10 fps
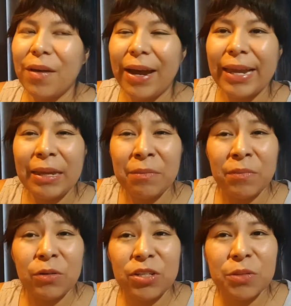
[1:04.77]
I
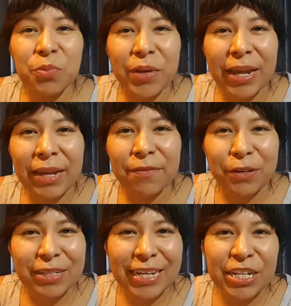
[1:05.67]
am Ojibwe
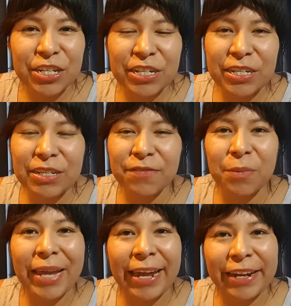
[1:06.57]
First Nations
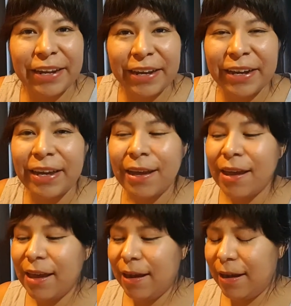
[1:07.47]
from Canada,
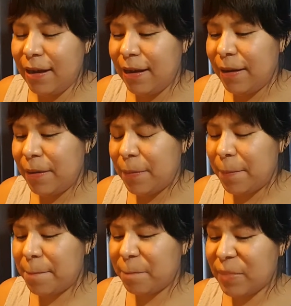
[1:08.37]
uh,
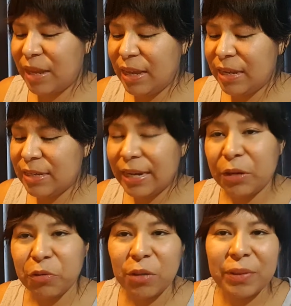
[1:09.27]
and I
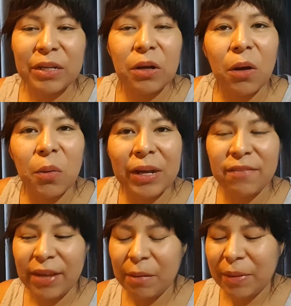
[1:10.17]
grew up in an all
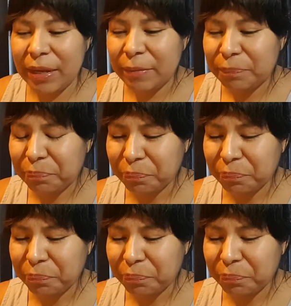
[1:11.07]
white family.